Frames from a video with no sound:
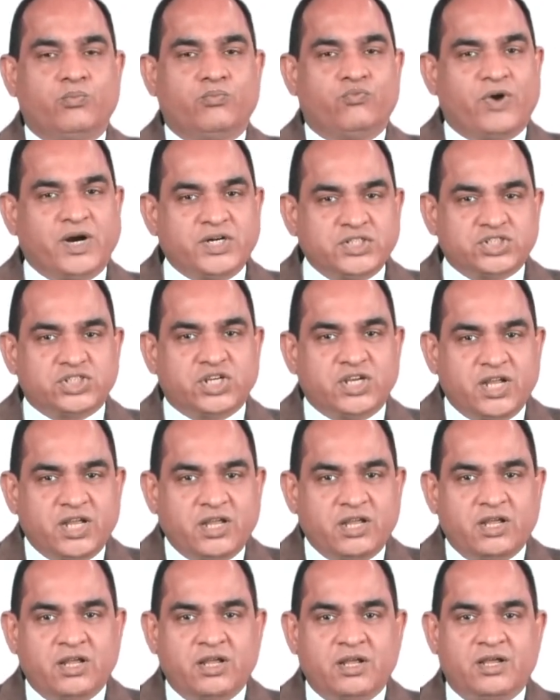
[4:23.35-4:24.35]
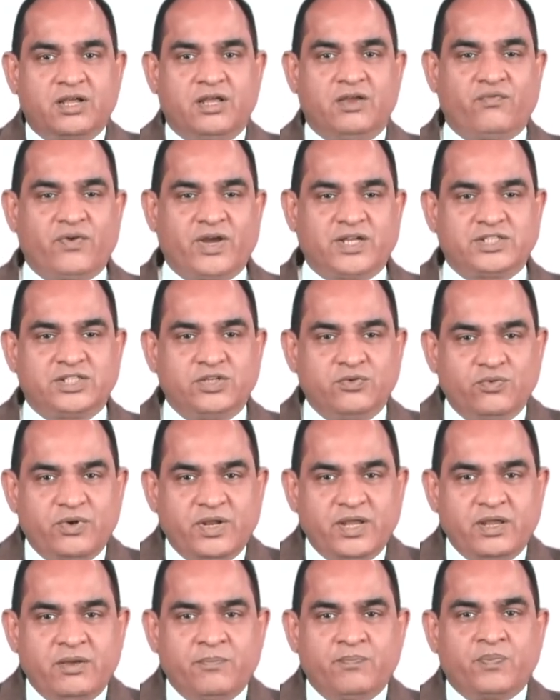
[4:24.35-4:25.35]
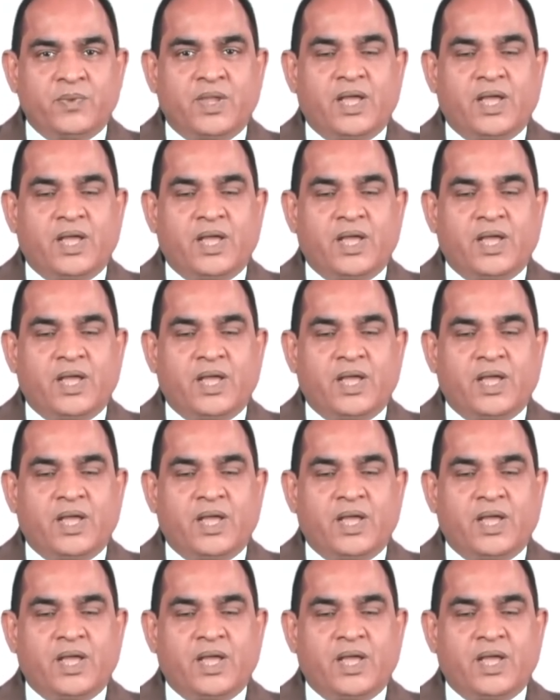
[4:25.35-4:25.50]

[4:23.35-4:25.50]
functioning effectively.